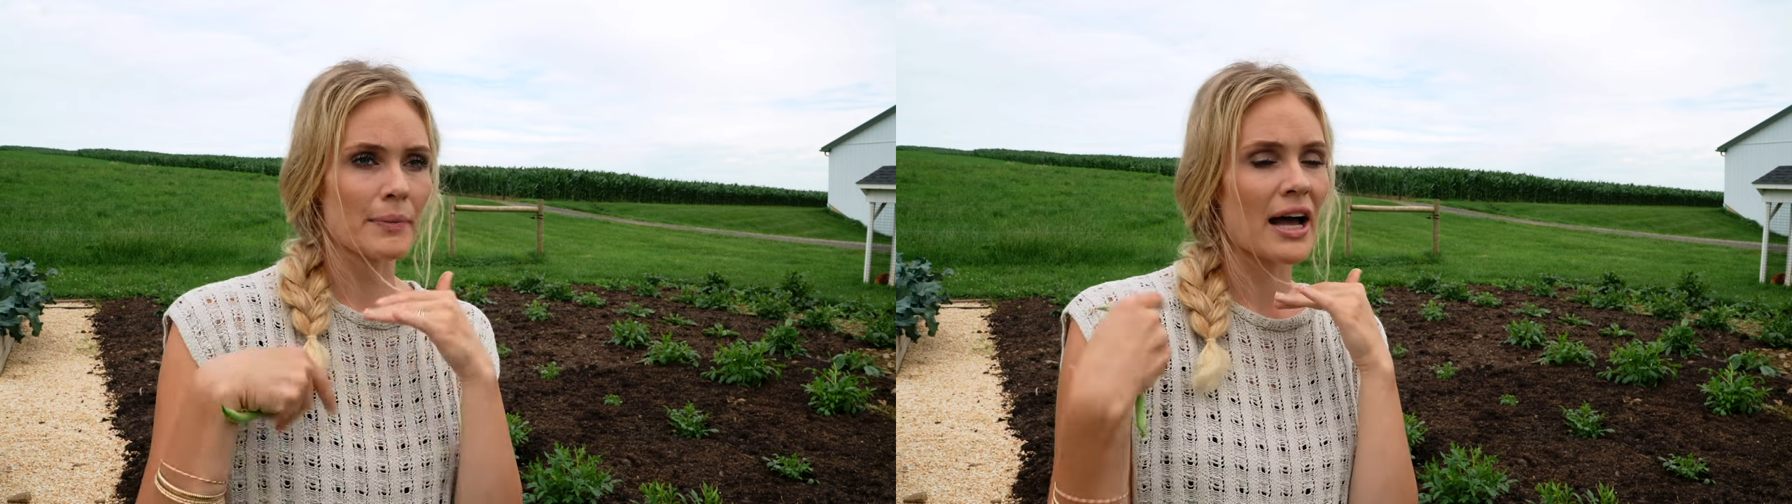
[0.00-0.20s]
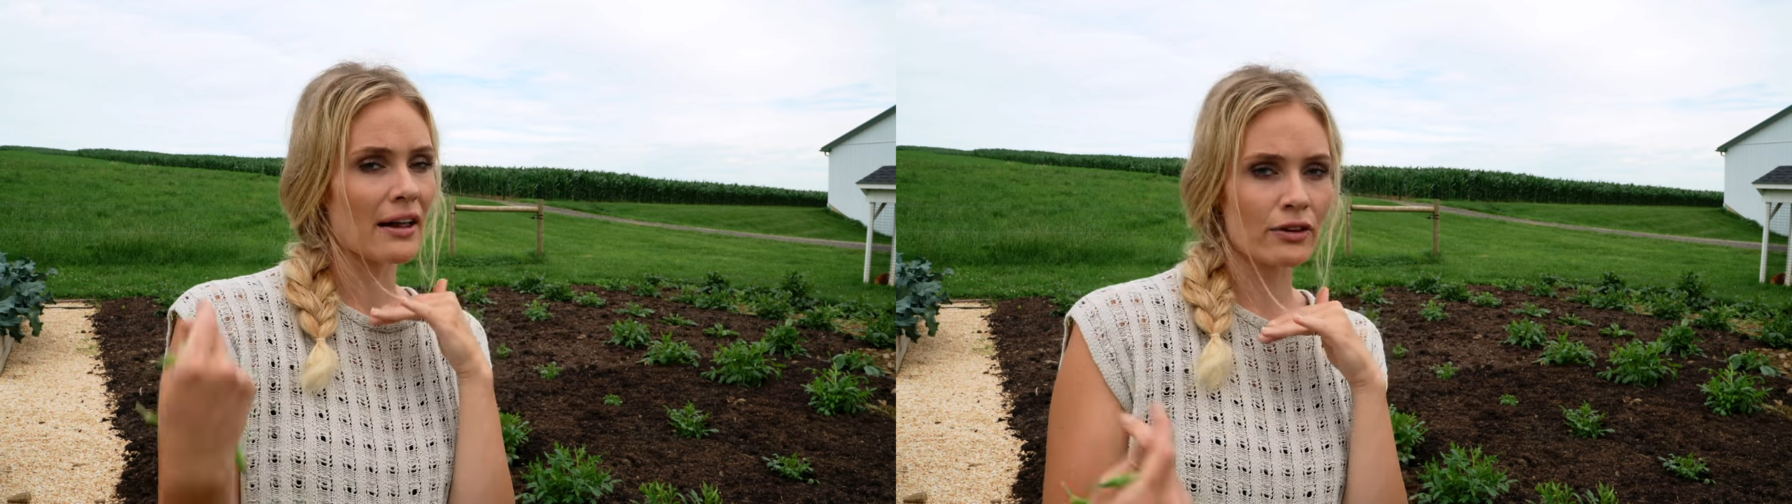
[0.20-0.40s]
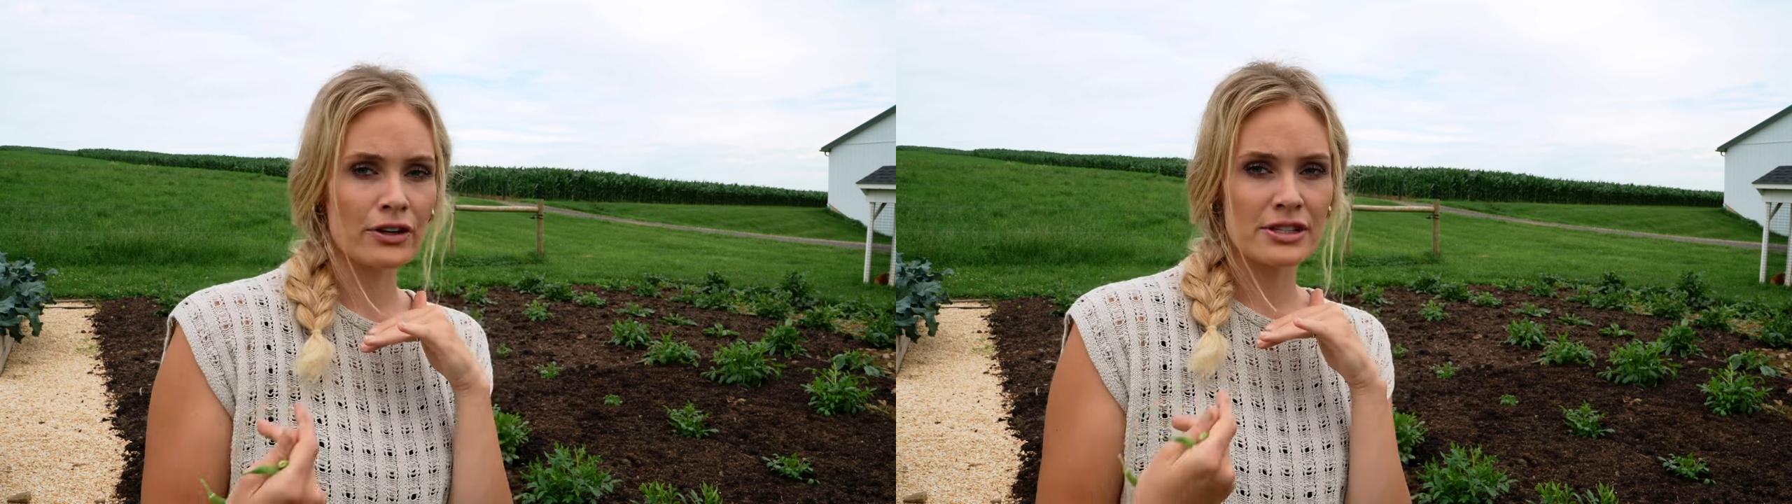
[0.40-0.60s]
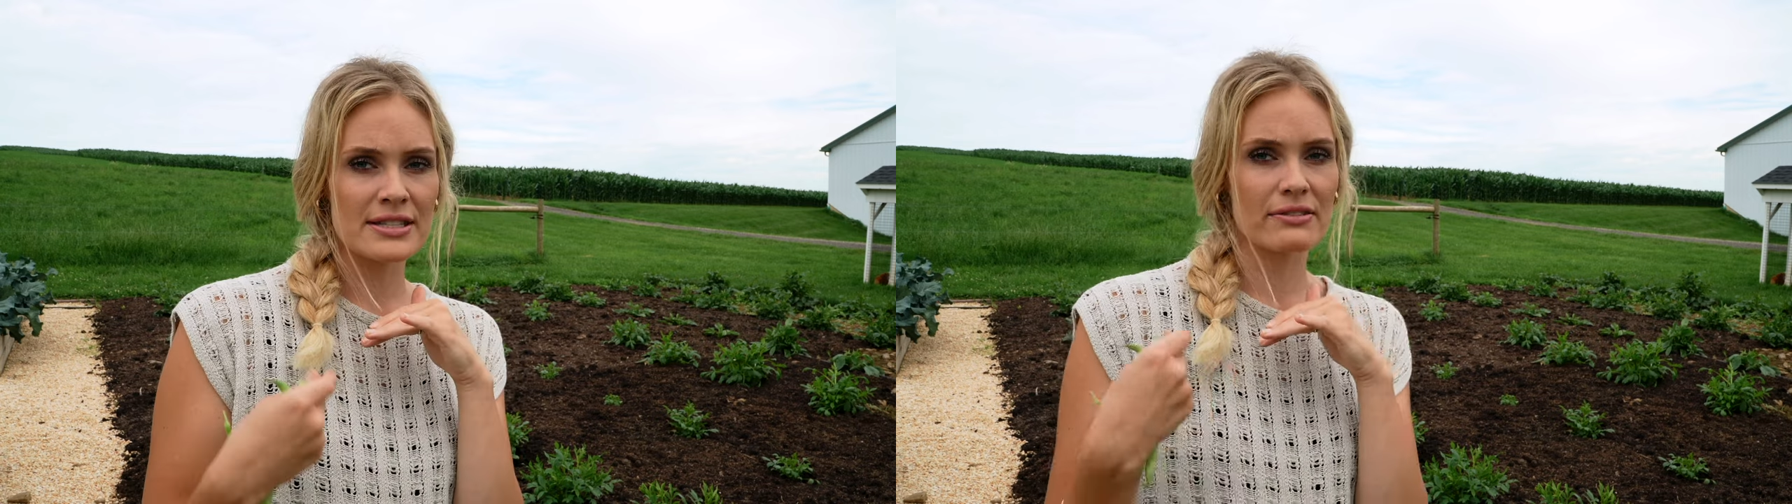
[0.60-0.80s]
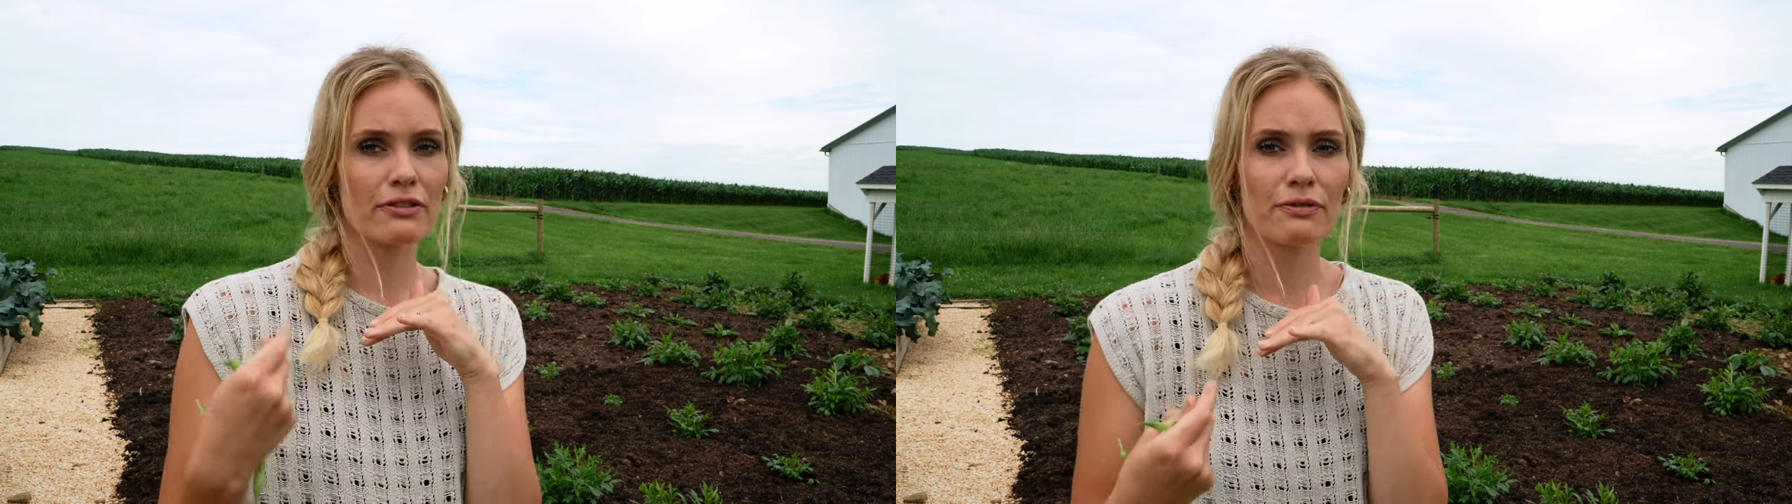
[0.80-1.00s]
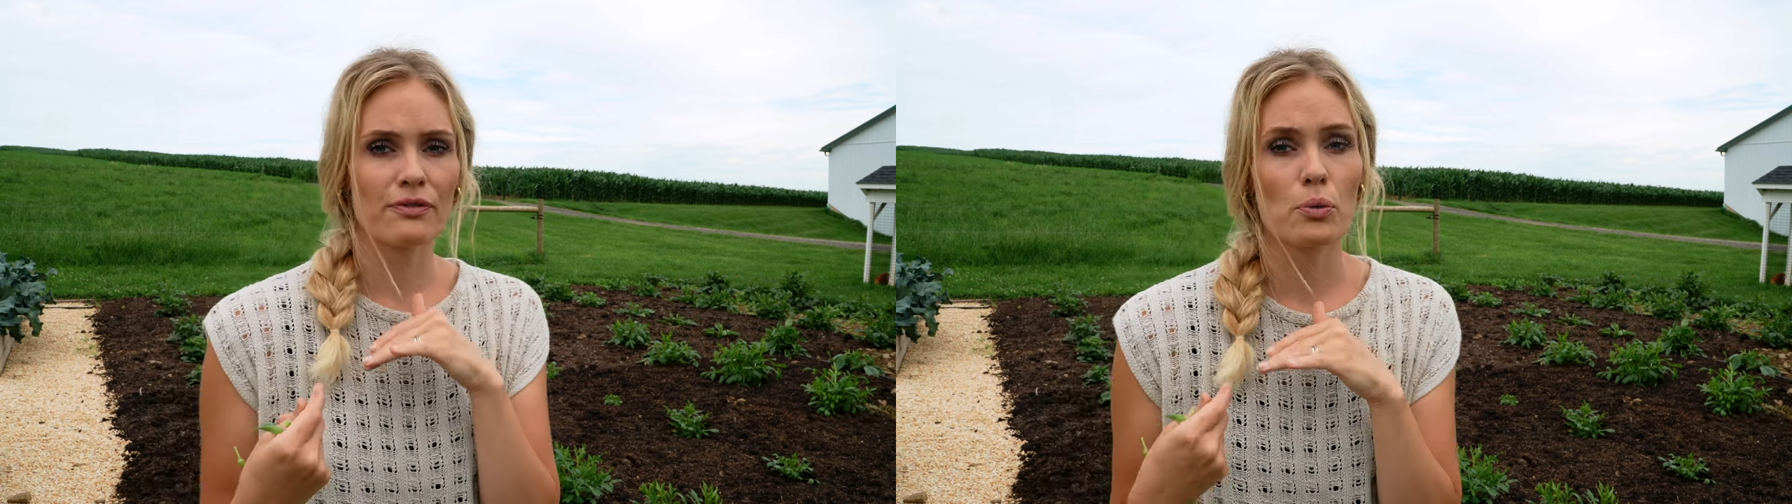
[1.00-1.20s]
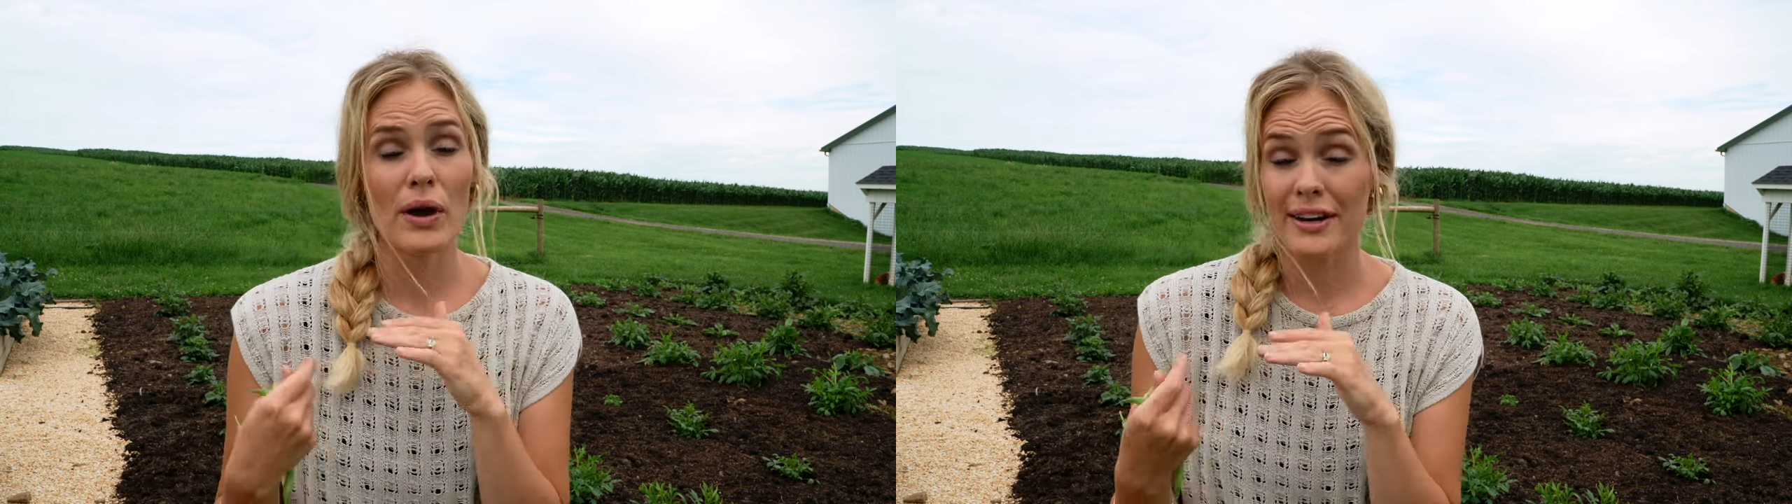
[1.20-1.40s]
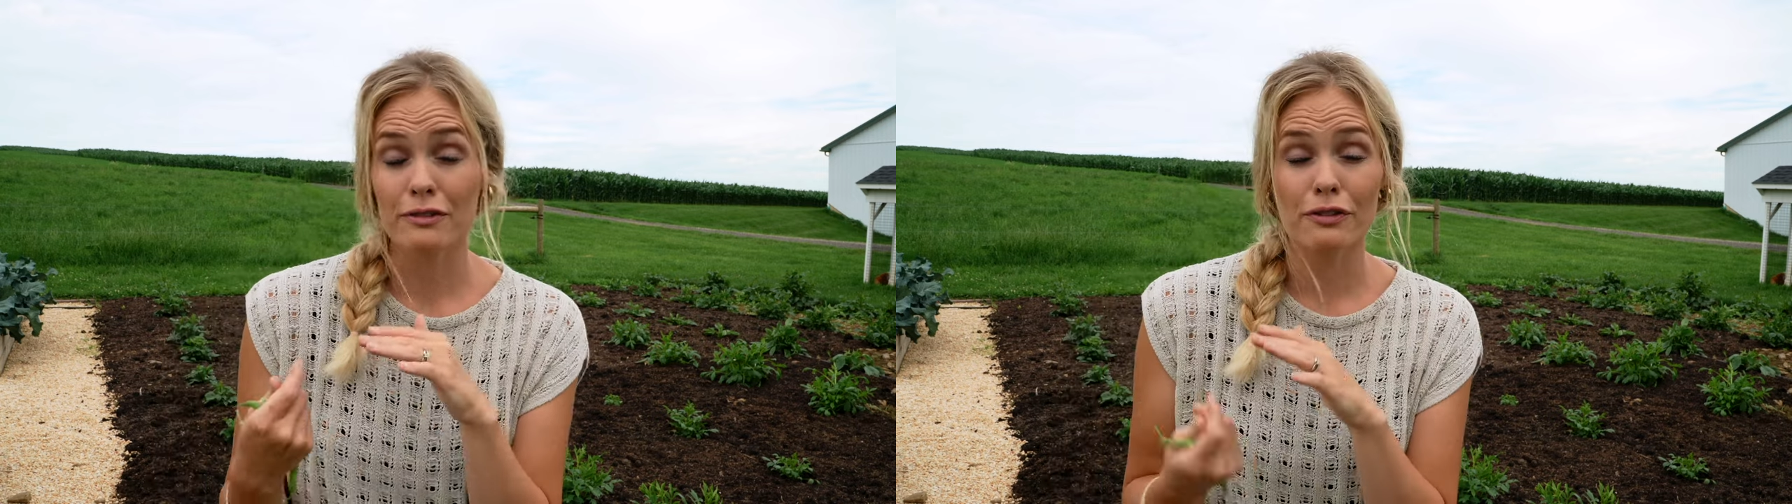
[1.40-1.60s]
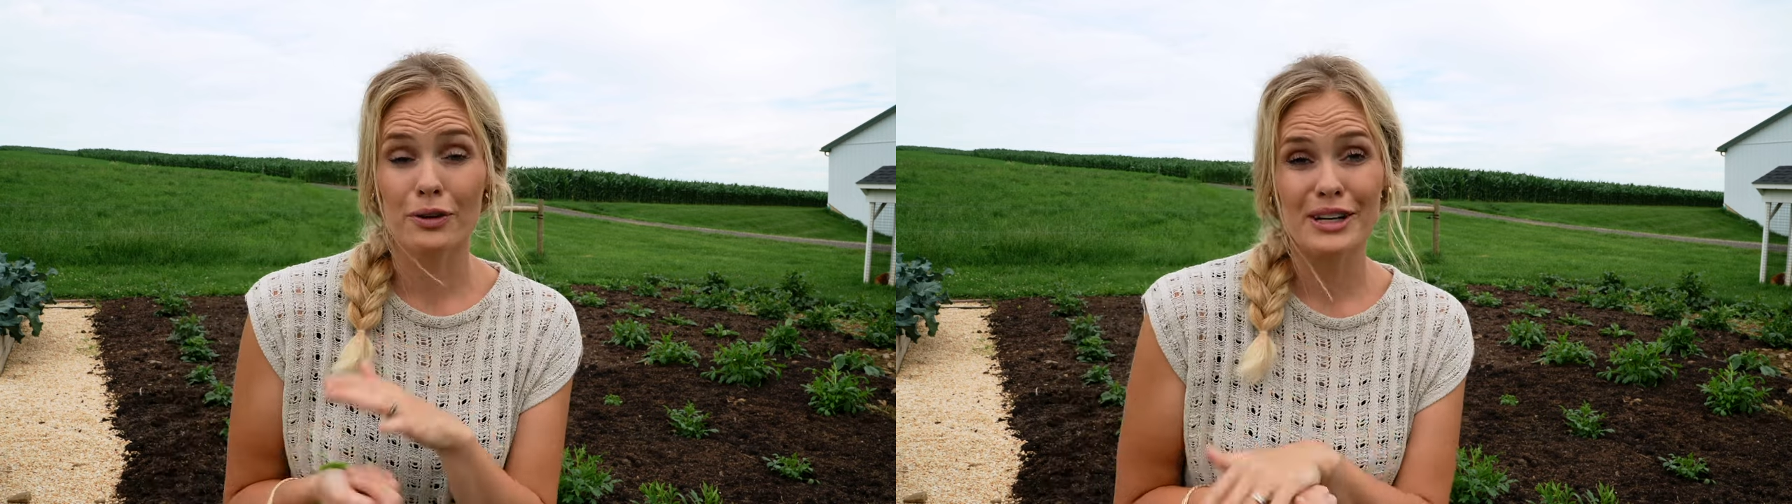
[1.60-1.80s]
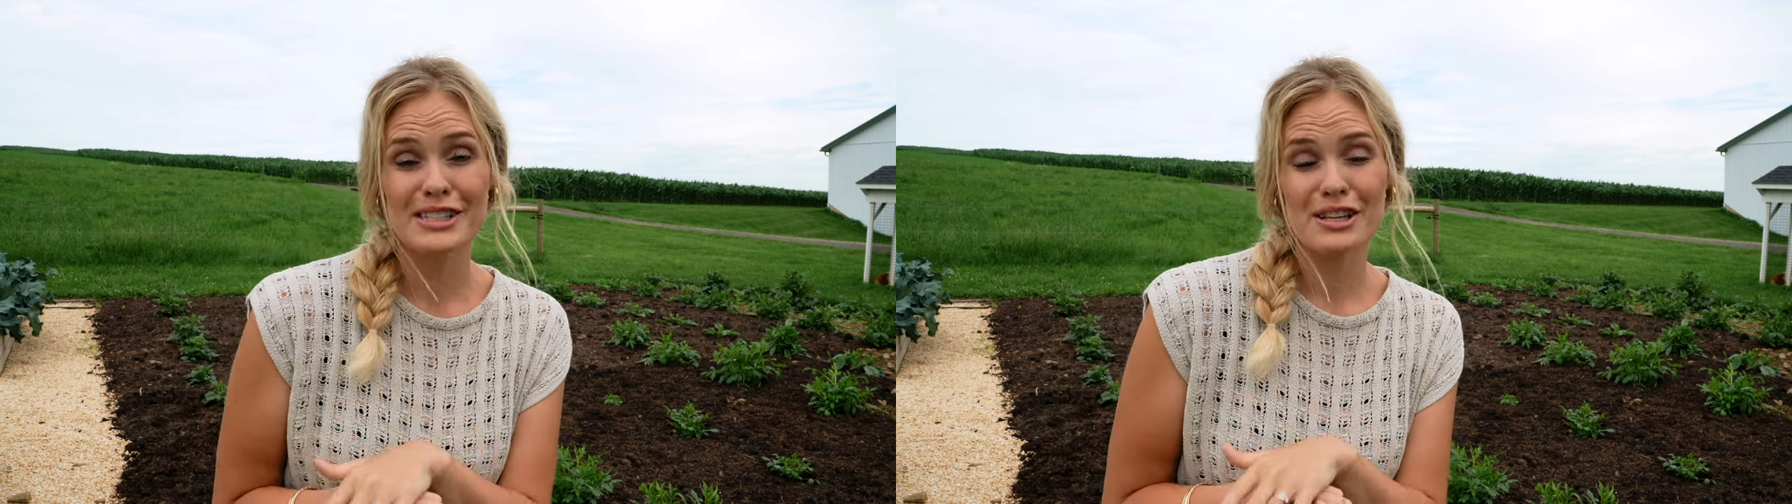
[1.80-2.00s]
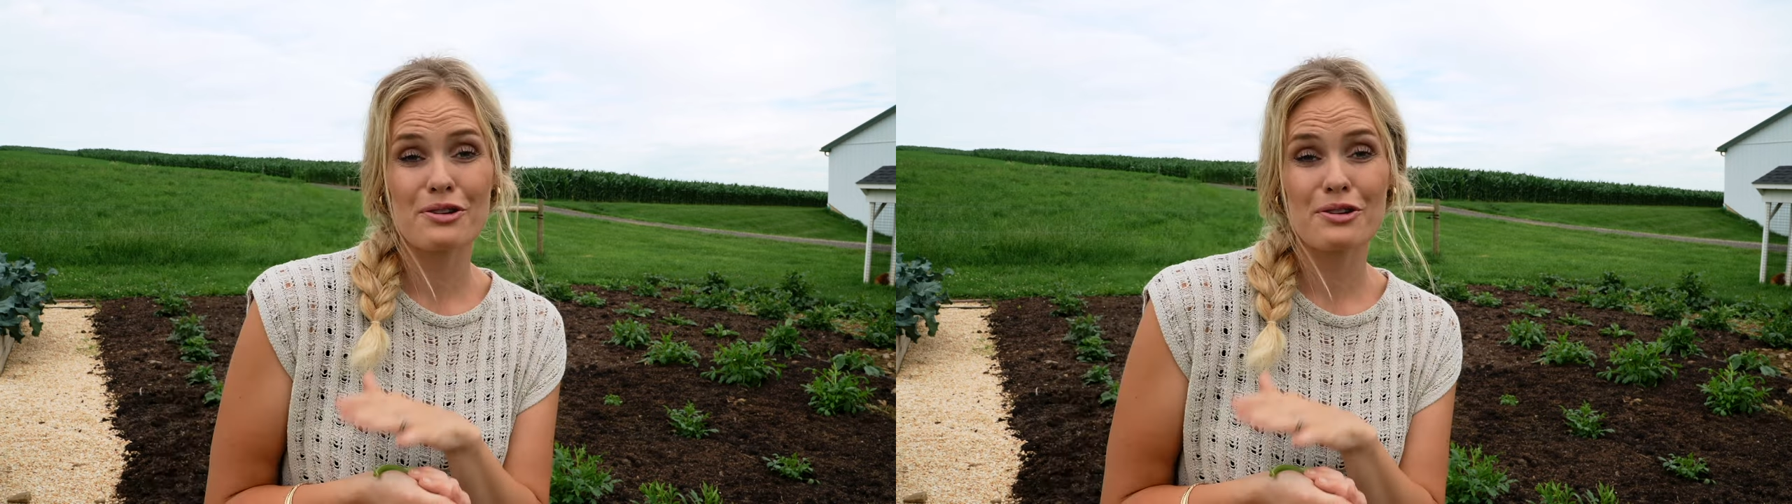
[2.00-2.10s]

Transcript: colors the wedding florists